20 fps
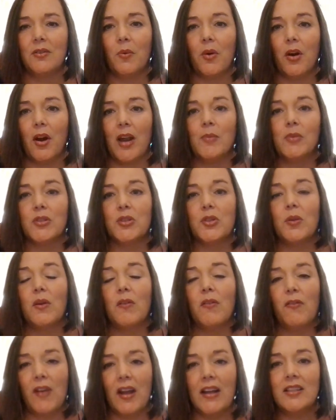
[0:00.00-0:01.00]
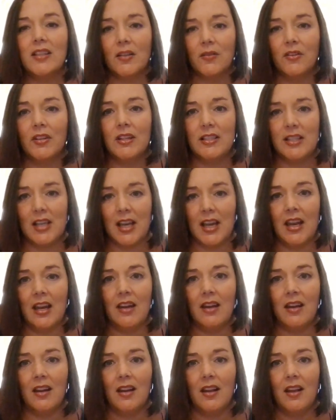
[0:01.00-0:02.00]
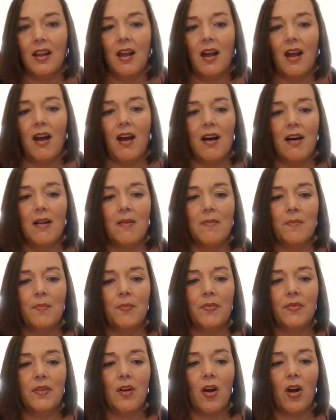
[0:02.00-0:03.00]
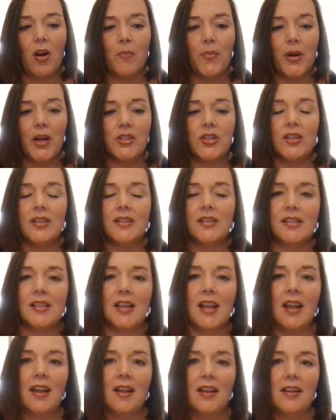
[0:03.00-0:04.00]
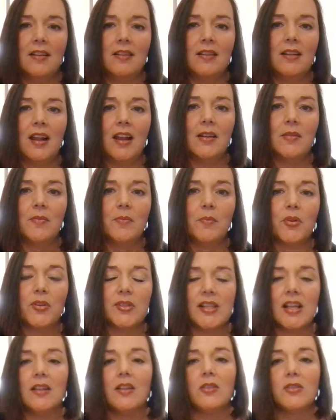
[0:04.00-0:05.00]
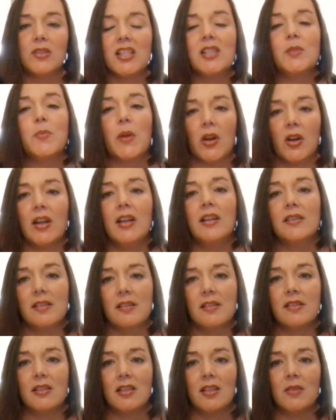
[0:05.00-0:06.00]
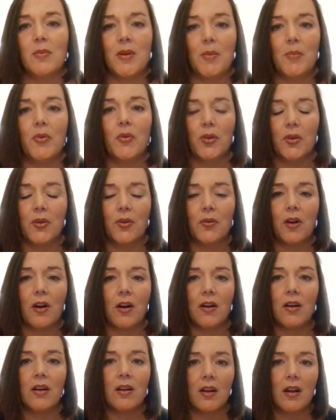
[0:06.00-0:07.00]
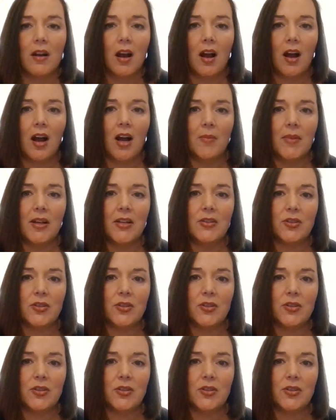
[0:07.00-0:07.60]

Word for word: we're able to effectively take um, our budgets and and present those experiences to the people who are um,